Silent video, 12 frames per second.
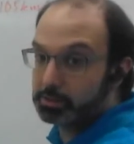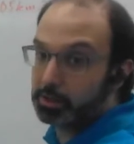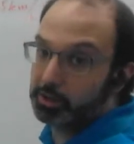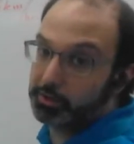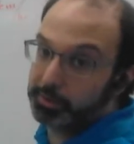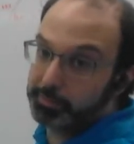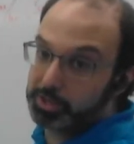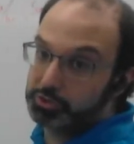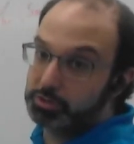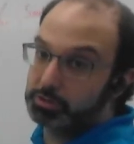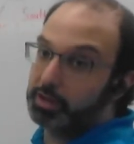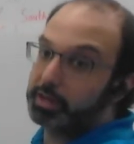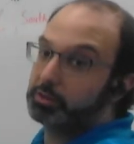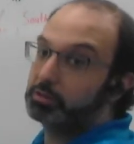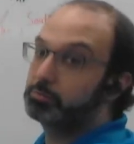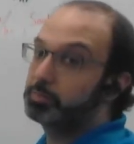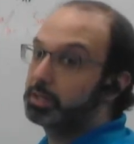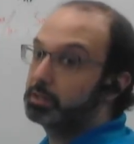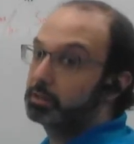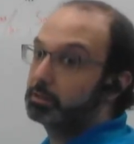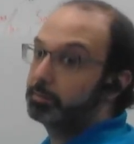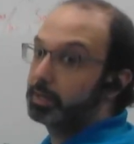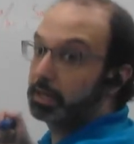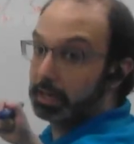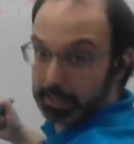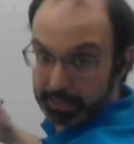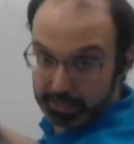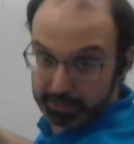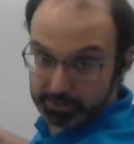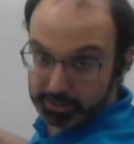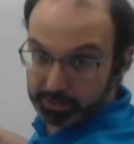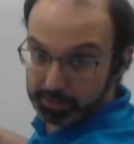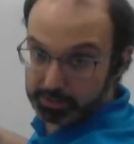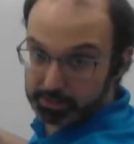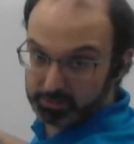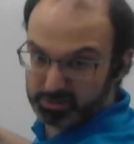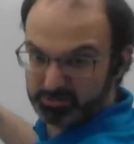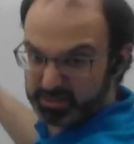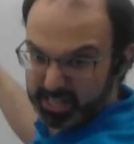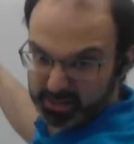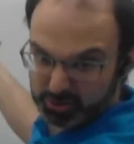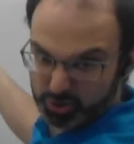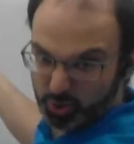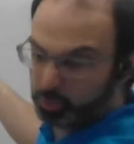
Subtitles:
already mentioned, I could be a little bit lazy because I don't want to write out the whole